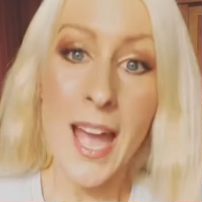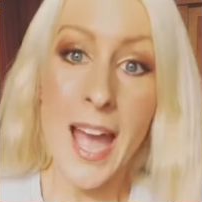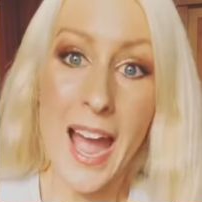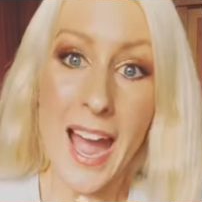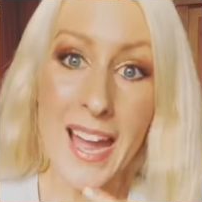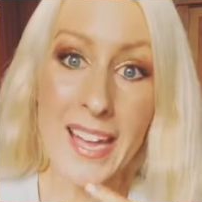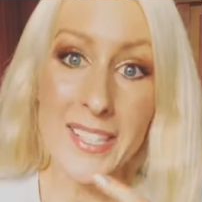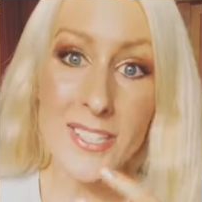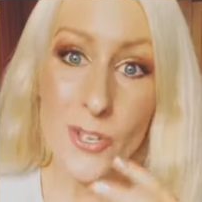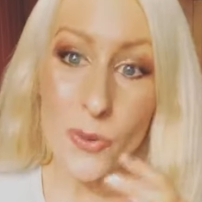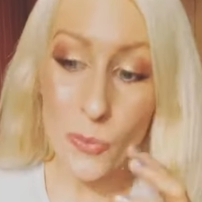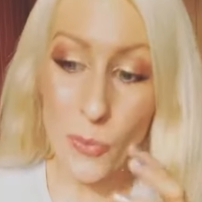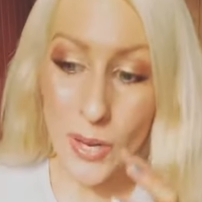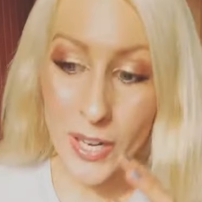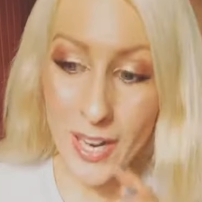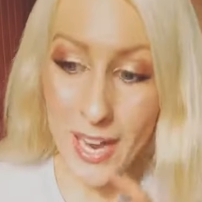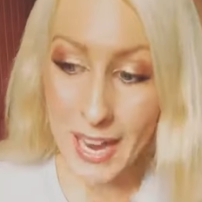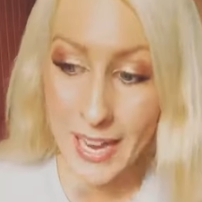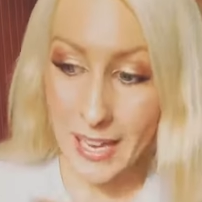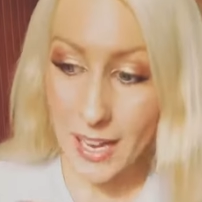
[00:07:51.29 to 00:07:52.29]
And
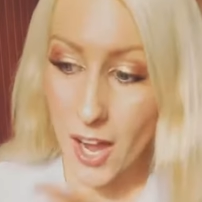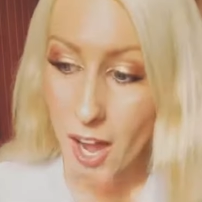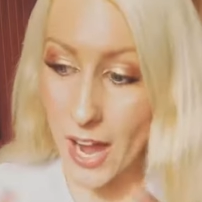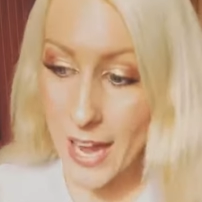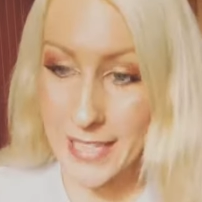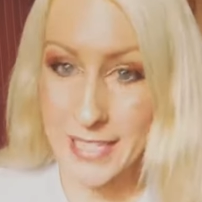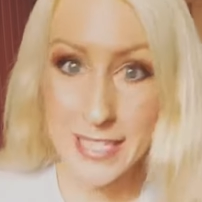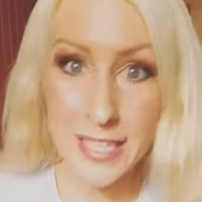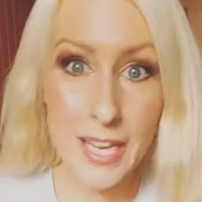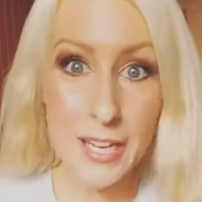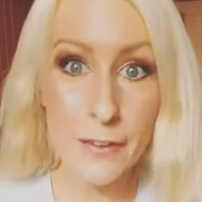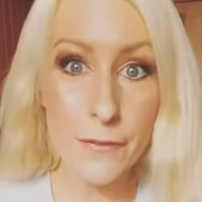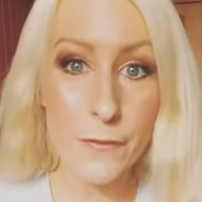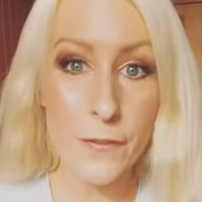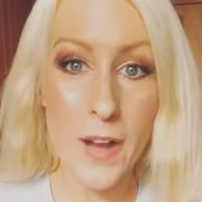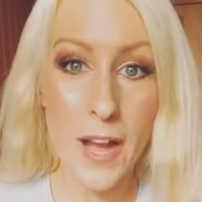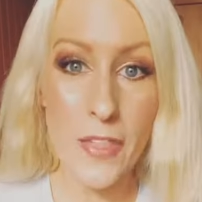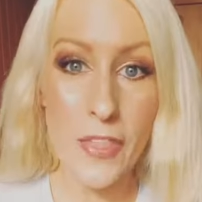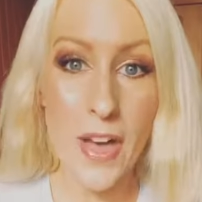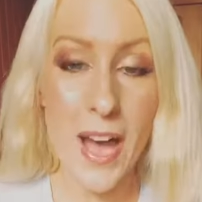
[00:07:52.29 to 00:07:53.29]
when I
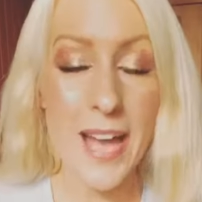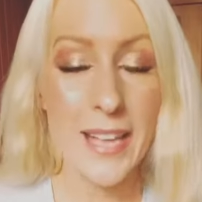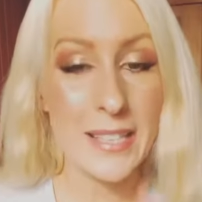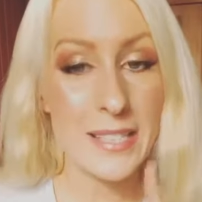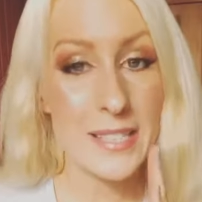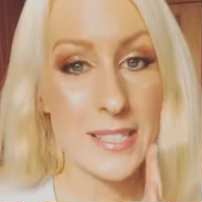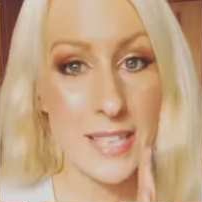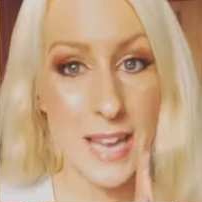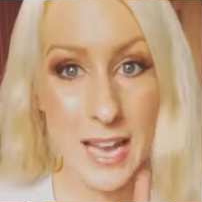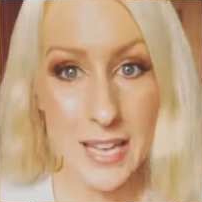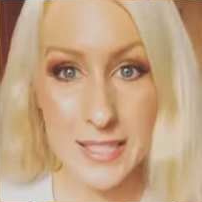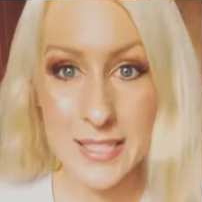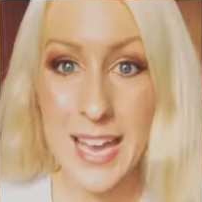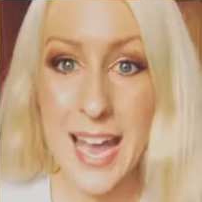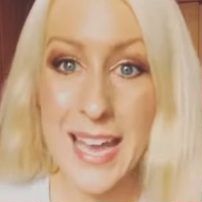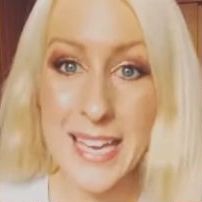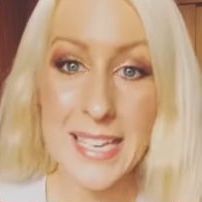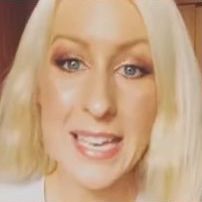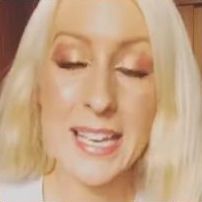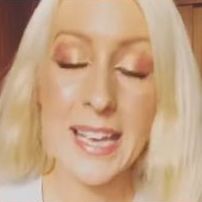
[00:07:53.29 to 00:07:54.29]
identify that and start
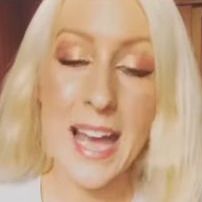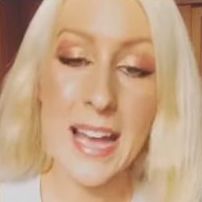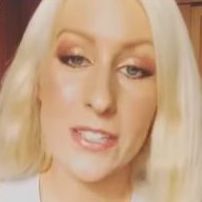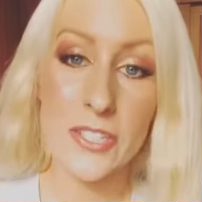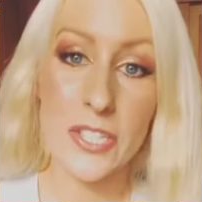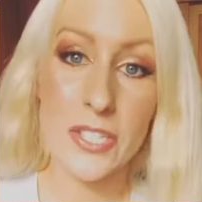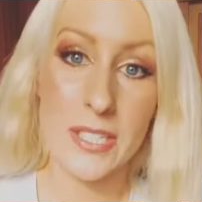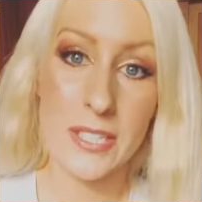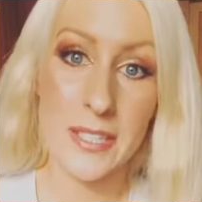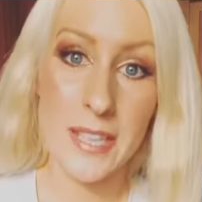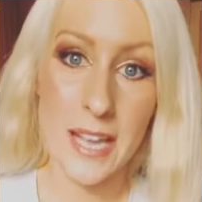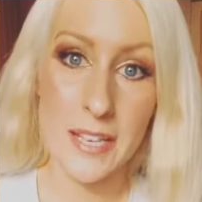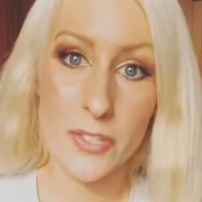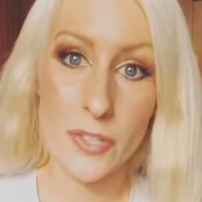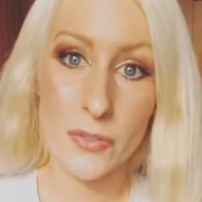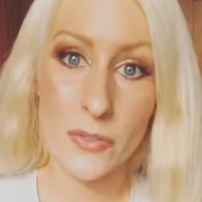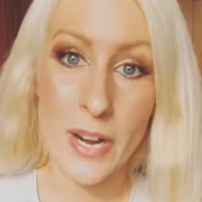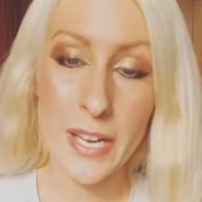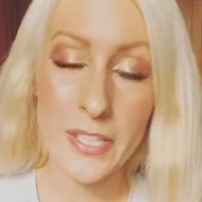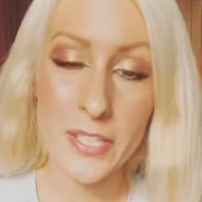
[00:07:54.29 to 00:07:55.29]
taking action in that
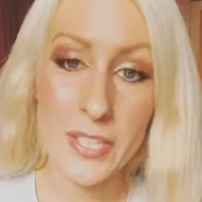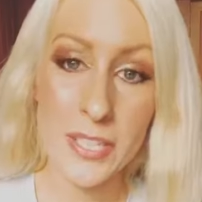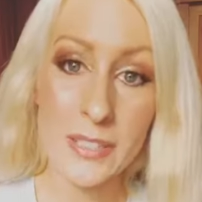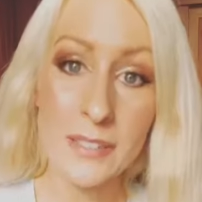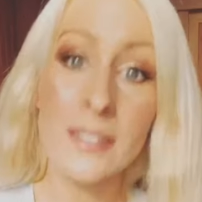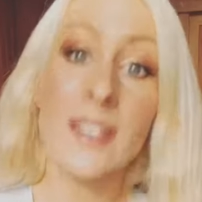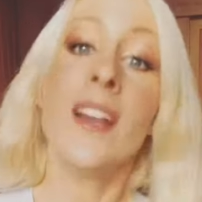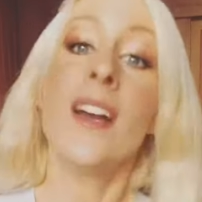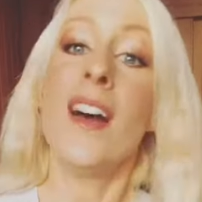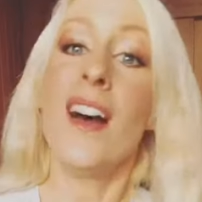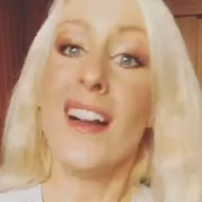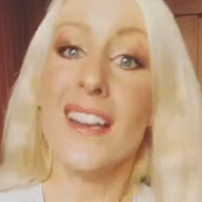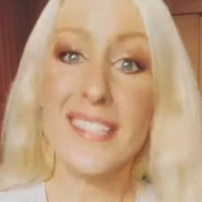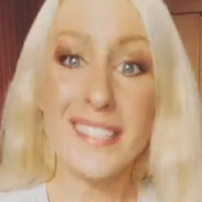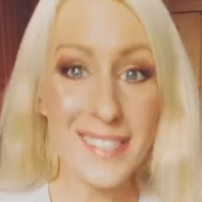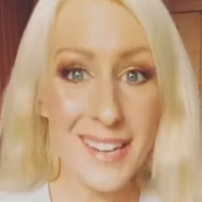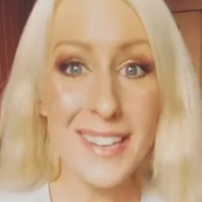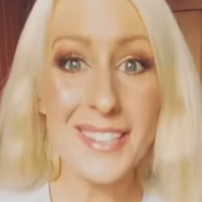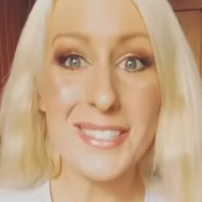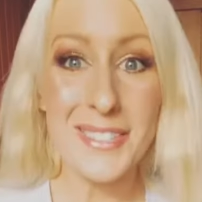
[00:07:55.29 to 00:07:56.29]
direction, I
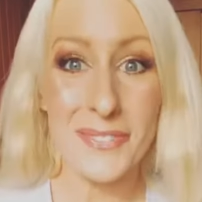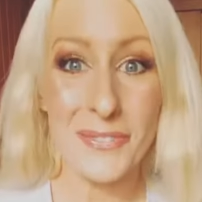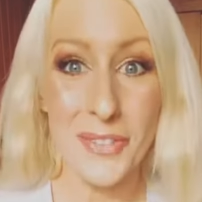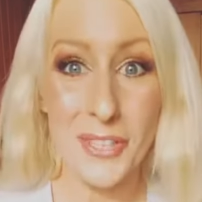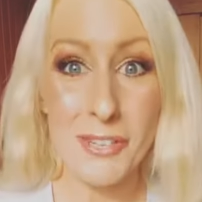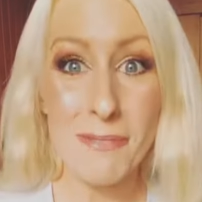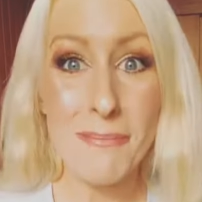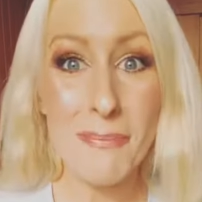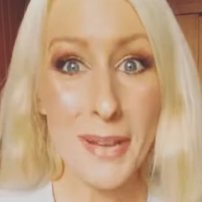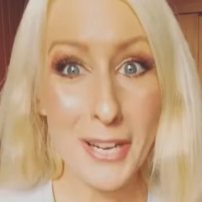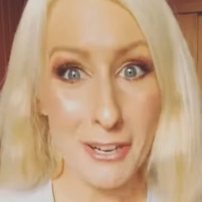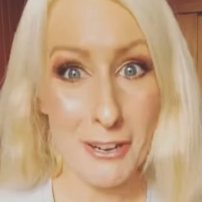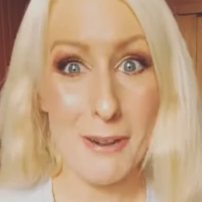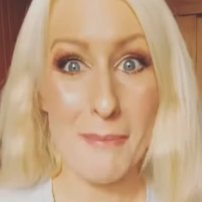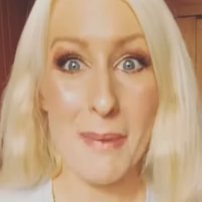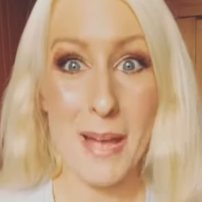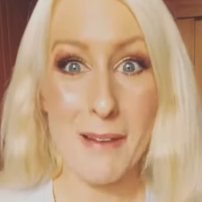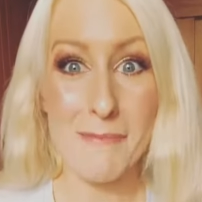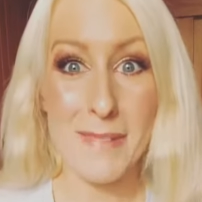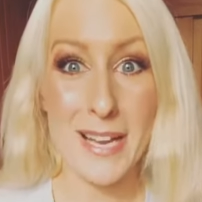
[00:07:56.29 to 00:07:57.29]
start to feel better
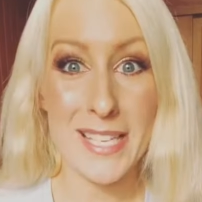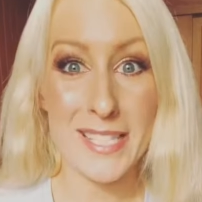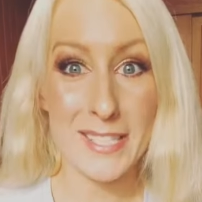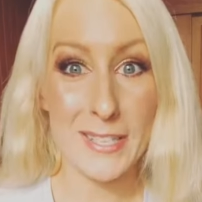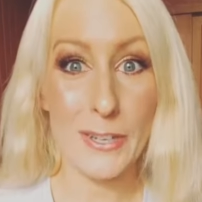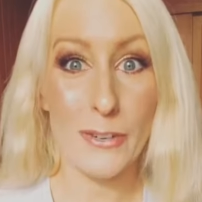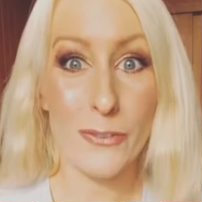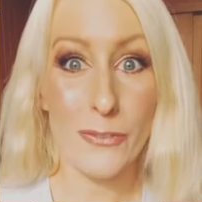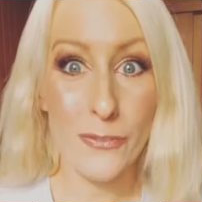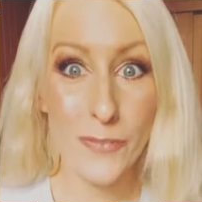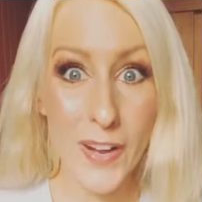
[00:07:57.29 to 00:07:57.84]
about myself.